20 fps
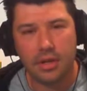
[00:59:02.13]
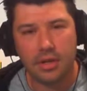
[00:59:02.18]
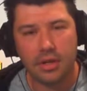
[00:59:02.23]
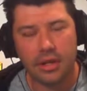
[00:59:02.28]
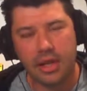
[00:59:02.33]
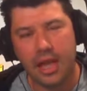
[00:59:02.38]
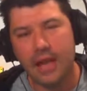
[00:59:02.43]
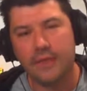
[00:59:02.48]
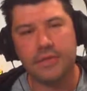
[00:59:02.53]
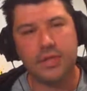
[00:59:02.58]

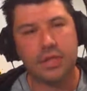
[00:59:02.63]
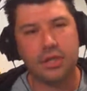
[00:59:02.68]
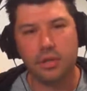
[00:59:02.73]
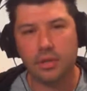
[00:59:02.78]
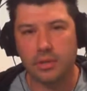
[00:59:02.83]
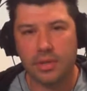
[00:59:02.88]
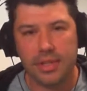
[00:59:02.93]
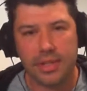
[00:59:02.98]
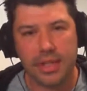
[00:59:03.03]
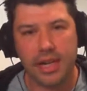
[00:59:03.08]
you have to
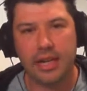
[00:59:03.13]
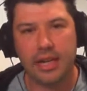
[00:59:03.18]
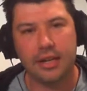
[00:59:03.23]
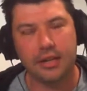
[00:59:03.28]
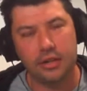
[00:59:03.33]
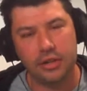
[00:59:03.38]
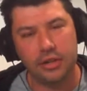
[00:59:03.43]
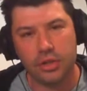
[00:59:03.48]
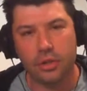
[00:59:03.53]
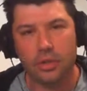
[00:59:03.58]
QC it
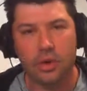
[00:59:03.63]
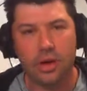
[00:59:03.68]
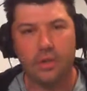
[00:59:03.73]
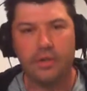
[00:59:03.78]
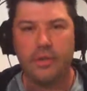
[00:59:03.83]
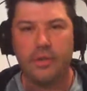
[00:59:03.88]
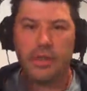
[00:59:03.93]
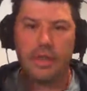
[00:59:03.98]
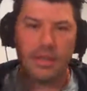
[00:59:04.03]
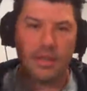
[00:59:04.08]
and ensure
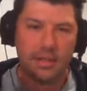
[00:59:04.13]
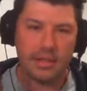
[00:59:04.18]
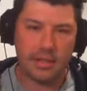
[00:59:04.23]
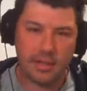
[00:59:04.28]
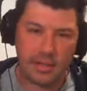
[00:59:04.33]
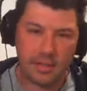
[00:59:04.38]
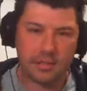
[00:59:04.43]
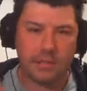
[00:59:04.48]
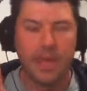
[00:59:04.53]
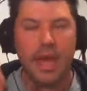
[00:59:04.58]

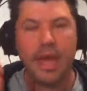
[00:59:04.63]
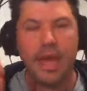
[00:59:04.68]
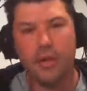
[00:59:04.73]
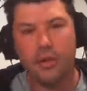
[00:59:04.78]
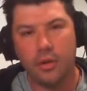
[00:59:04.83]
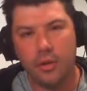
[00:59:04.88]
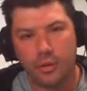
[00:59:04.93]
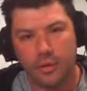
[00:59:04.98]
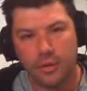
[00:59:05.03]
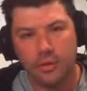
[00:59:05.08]
everything's bang
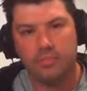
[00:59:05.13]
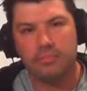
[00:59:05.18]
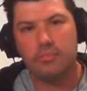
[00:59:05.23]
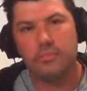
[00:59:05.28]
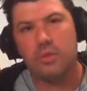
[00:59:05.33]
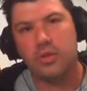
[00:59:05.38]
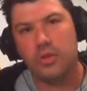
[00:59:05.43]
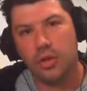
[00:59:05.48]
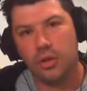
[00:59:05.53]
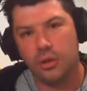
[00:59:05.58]
on
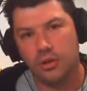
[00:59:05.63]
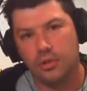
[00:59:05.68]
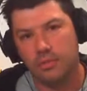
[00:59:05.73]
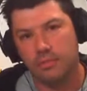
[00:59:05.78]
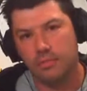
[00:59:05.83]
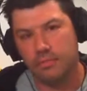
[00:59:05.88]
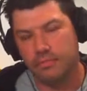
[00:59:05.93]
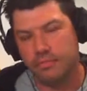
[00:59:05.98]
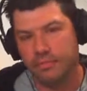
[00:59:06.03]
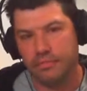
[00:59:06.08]

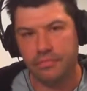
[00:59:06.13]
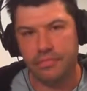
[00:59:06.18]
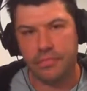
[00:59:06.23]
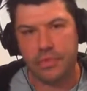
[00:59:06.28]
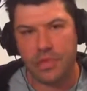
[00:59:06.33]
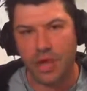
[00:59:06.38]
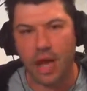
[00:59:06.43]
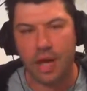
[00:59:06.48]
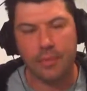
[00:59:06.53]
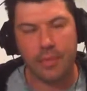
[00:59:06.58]
certain
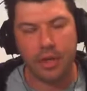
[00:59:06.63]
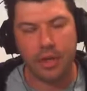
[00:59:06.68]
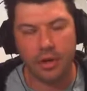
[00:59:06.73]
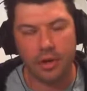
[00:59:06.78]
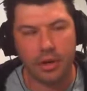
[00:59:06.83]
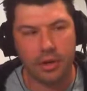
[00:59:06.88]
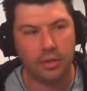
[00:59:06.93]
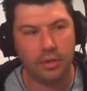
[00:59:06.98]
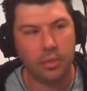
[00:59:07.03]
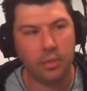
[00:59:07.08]
time
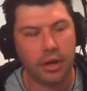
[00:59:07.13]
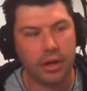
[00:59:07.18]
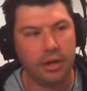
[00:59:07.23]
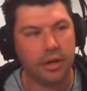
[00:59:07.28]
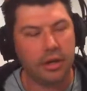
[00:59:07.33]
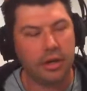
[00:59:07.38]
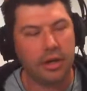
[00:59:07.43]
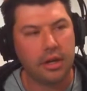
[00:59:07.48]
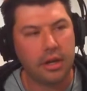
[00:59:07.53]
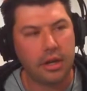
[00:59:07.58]
code and
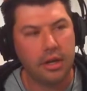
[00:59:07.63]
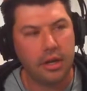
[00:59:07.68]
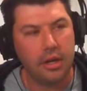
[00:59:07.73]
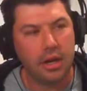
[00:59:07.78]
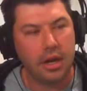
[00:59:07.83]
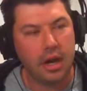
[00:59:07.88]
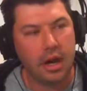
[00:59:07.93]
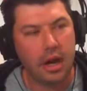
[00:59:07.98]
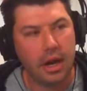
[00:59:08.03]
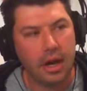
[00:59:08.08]
whatnot.
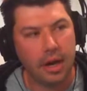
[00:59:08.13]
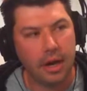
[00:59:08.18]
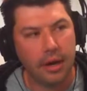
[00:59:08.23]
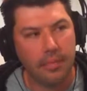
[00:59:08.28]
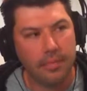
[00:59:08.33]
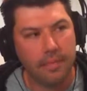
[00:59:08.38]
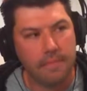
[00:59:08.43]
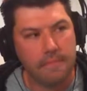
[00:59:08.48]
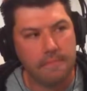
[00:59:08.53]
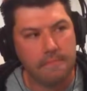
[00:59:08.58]

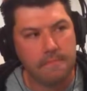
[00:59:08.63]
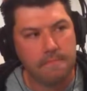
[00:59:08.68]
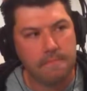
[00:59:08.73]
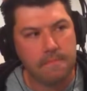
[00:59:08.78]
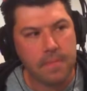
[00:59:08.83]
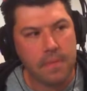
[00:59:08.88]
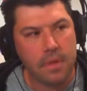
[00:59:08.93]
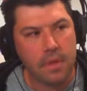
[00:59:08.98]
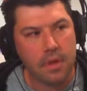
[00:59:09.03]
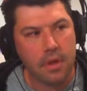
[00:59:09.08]
And
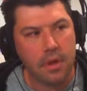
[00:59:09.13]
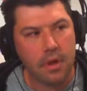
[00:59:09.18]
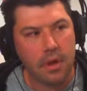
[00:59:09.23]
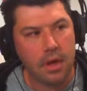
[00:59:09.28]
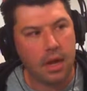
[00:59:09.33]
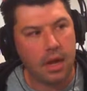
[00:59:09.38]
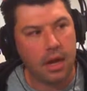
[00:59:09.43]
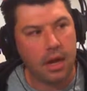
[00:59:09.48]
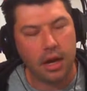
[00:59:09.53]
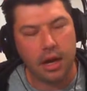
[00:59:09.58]

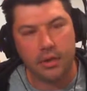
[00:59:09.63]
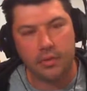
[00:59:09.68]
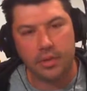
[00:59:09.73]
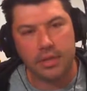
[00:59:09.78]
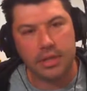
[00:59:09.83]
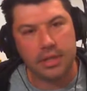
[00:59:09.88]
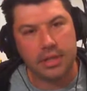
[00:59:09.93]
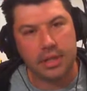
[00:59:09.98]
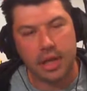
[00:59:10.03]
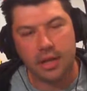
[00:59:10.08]

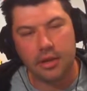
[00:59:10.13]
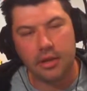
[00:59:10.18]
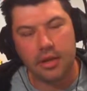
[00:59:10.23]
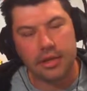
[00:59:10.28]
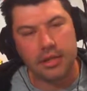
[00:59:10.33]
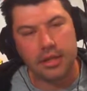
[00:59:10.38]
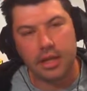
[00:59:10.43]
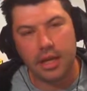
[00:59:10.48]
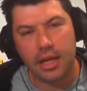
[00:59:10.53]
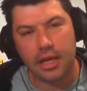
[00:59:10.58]
I got
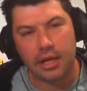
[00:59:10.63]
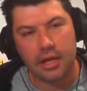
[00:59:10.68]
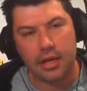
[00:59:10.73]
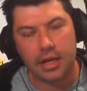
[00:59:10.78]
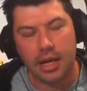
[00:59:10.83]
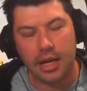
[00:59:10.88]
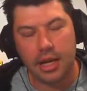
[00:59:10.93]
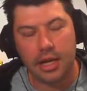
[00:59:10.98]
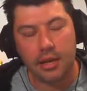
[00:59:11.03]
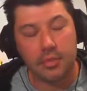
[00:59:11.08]
to the end of the
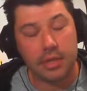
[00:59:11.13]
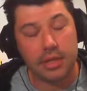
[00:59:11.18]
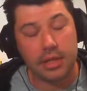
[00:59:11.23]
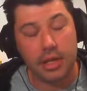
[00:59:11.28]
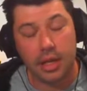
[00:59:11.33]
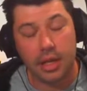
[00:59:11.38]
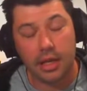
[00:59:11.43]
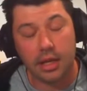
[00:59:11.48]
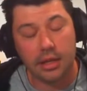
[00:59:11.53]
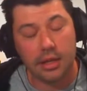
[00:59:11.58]
day, I'm just
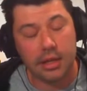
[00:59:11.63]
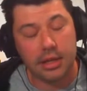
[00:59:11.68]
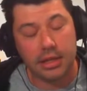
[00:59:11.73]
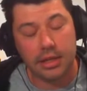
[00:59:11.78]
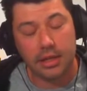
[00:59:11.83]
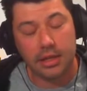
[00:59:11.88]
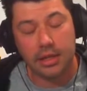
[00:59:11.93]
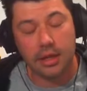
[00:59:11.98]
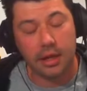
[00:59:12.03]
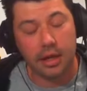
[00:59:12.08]
like, there's
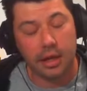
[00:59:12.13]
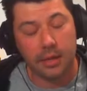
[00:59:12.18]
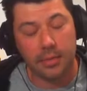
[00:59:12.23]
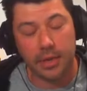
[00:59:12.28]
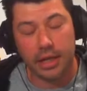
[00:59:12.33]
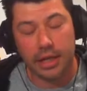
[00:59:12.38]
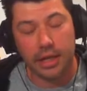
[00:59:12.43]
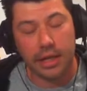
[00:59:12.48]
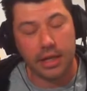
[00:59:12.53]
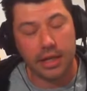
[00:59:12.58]
got to
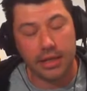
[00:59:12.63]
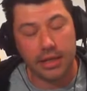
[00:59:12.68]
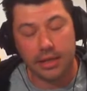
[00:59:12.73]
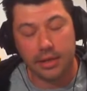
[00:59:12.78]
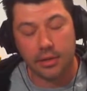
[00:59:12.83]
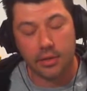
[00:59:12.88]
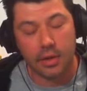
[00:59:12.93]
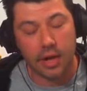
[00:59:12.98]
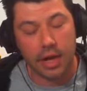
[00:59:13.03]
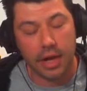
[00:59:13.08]
be an
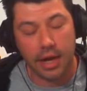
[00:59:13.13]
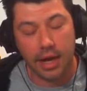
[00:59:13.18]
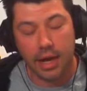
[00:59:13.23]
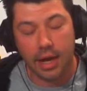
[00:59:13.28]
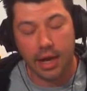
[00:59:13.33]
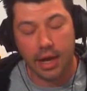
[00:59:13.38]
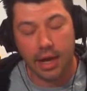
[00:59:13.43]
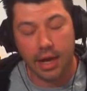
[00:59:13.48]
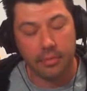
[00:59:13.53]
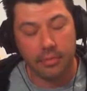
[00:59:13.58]
easier way.
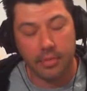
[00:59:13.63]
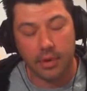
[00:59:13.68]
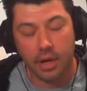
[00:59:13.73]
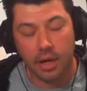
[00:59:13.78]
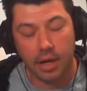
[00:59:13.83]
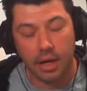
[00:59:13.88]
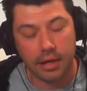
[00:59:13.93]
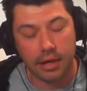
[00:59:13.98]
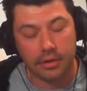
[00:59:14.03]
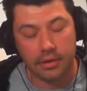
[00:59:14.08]

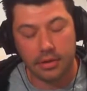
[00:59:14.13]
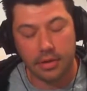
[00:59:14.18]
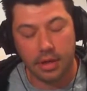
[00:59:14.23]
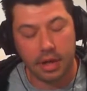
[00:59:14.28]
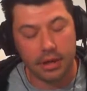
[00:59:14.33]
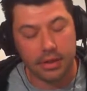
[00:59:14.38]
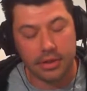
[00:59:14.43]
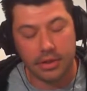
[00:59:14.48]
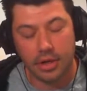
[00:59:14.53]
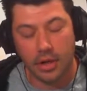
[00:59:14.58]

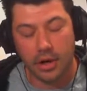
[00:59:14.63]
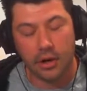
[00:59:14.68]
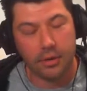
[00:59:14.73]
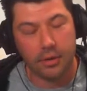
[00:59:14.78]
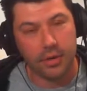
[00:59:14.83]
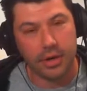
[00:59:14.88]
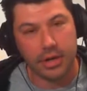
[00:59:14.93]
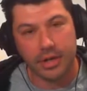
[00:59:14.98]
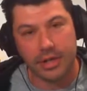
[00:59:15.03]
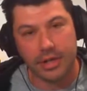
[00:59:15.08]
I don't
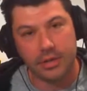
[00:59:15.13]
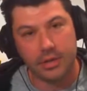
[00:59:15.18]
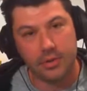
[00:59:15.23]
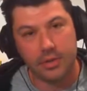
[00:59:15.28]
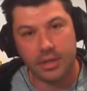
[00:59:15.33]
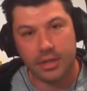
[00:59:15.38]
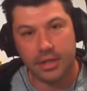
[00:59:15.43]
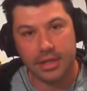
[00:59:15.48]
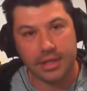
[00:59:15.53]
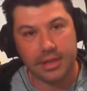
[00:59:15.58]
want to do
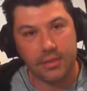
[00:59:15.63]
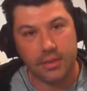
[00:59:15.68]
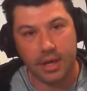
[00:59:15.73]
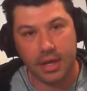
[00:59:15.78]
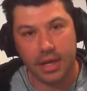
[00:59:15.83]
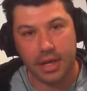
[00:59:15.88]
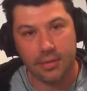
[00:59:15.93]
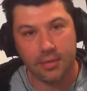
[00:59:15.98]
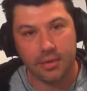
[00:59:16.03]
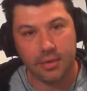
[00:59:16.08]
it this
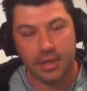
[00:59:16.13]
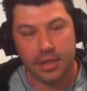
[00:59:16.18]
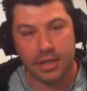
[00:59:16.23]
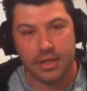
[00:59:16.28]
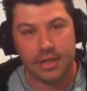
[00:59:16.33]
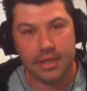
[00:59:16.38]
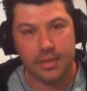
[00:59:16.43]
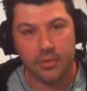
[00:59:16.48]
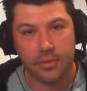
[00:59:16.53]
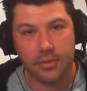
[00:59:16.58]
way anymore. This is